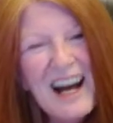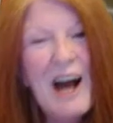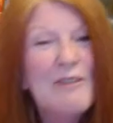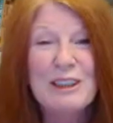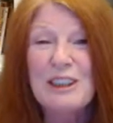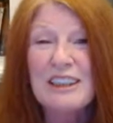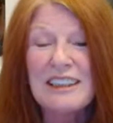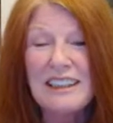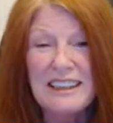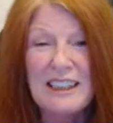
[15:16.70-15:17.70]
I was just
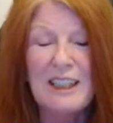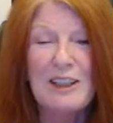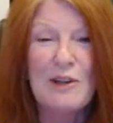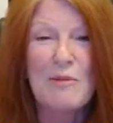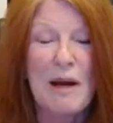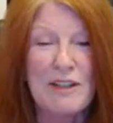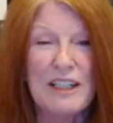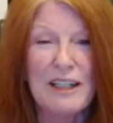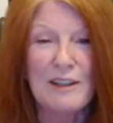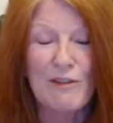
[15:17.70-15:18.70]
listening to about
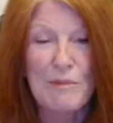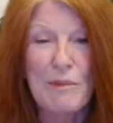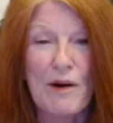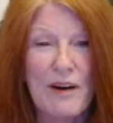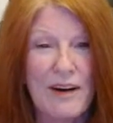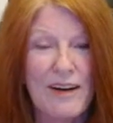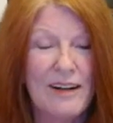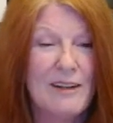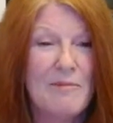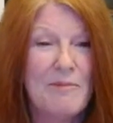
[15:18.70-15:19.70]
10 of
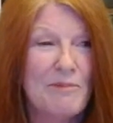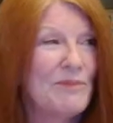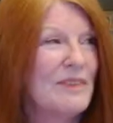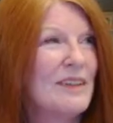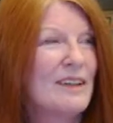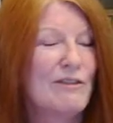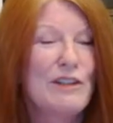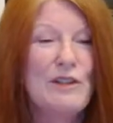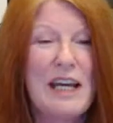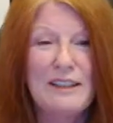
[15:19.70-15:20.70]
them a
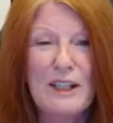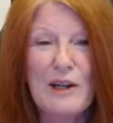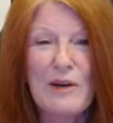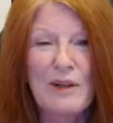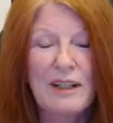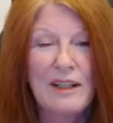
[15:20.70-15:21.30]
few days ago.